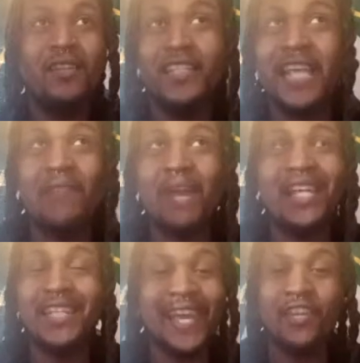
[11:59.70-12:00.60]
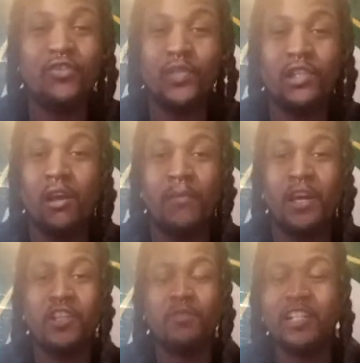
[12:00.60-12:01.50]
This ain't Mike Daniels we talking
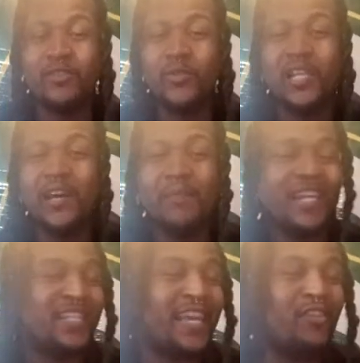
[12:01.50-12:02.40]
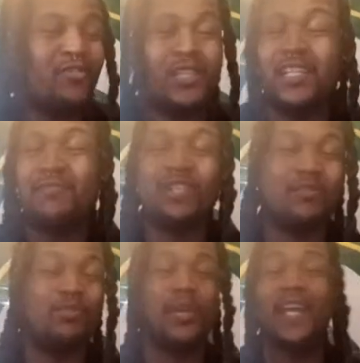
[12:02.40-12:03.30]
about. As much as we love Mike Daniels and
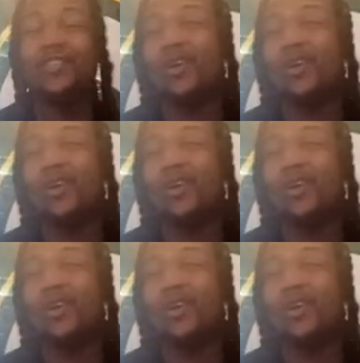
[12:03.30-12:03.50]
him trash